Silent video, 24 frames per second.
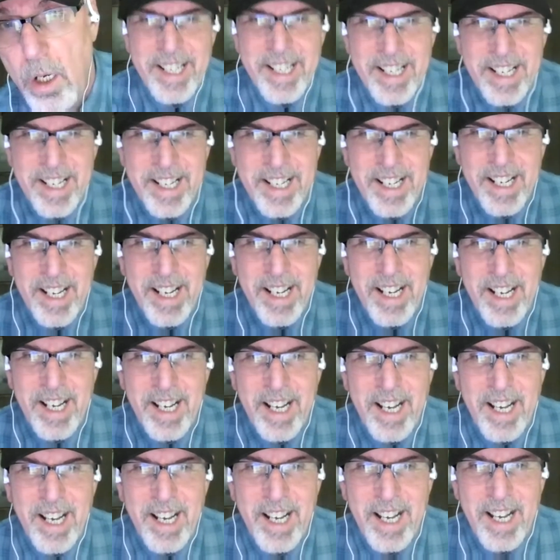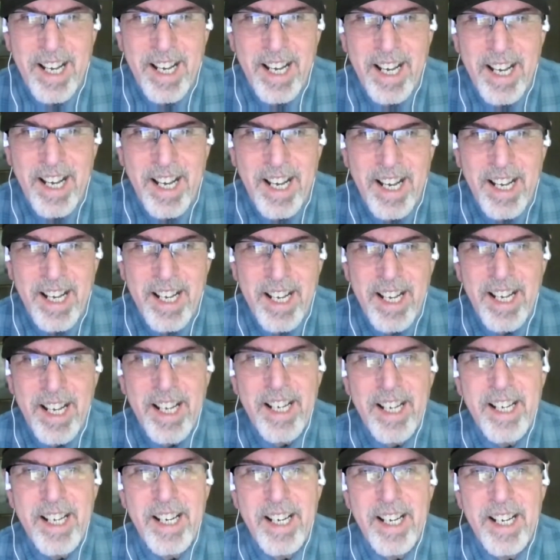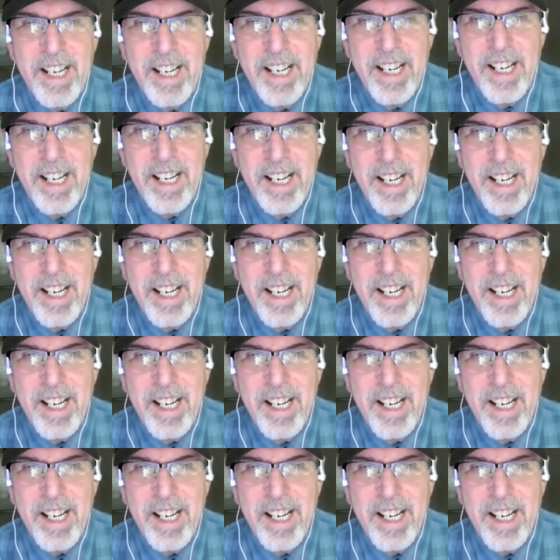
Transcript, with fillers: because the company that i worked for actually held